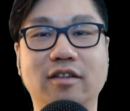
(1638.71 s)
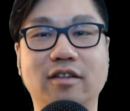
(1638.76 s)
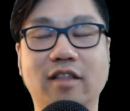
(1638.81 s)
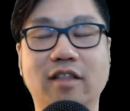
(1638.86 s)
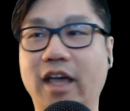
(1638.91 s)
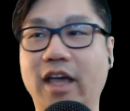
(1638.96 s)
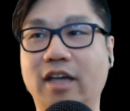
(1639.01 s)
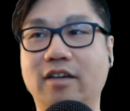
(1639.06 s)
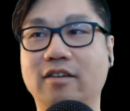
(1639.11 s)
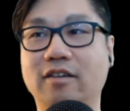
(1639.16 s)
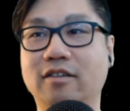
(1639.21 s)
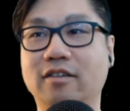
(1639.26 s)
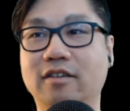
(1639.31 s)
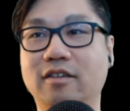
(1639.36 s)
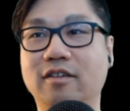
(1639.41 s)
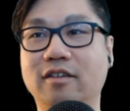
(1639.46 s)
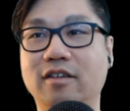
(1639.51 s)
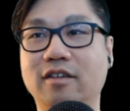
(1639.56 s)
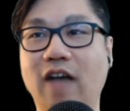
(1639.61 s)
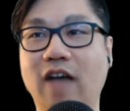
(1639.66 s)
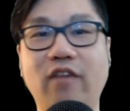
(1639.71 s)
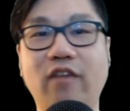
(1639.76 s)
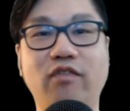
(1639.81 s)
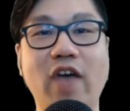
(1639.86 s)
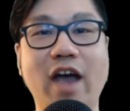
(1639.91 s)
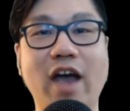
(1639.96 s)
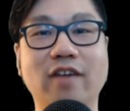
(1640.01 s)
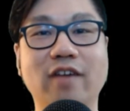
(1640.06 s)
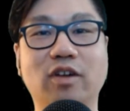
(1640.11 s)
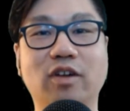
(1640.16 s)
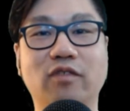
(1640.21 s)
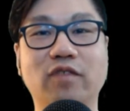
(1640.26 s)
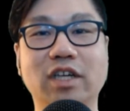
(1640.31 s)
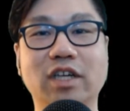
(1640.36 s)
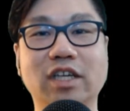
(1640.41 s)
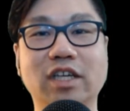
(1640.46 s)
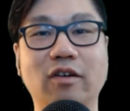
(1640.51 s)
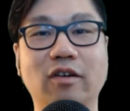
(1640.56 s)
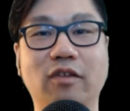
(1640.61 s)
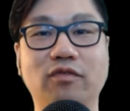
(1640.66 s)
Like, I found her
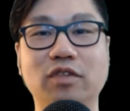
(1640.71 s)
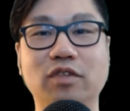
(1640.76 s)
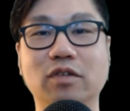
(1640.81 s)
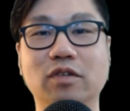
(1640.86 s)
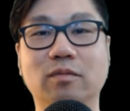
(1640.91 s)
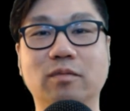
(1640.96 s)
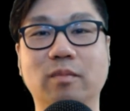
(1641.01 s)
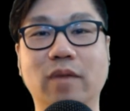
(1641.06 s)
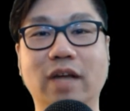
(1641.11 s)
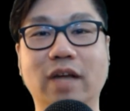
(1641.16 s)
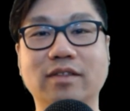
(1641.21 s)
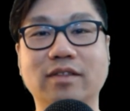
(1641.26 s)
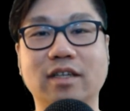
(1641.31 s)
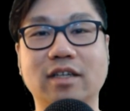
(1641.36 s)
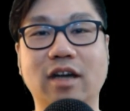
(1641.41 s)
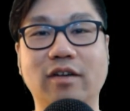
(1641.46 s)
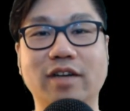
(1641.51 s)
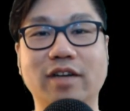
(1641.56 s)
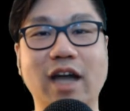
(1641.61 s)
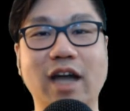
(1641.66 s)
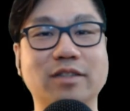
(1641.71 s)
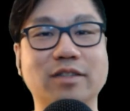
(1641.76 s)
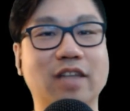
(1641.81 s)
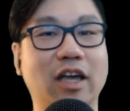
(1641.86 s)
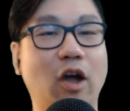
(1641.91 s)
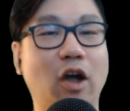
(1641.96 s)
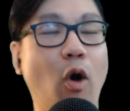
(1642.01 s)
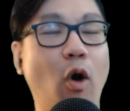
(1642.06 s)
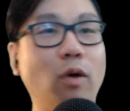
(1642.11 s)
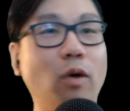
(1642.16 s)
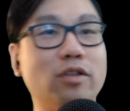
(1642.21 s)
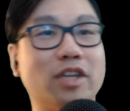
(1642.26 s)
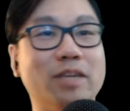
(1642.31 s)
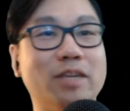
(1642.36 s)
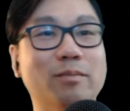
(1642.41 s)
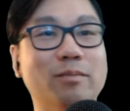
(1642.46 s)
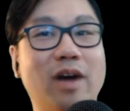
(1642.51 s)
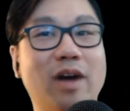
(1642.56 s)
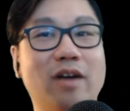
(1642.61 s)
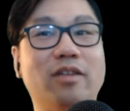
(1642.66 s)
video a few months ago and I was like,
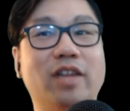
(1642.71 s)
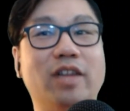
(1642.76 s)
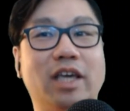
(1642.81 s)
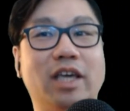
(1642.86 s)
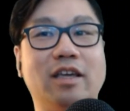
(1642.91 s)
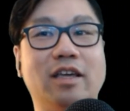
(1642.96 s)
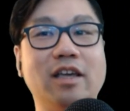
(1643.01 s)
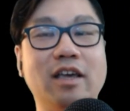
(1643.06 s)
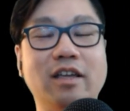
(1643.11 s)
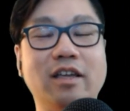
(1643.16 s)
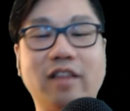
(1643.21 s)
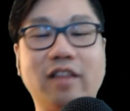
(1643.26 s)
holy moly.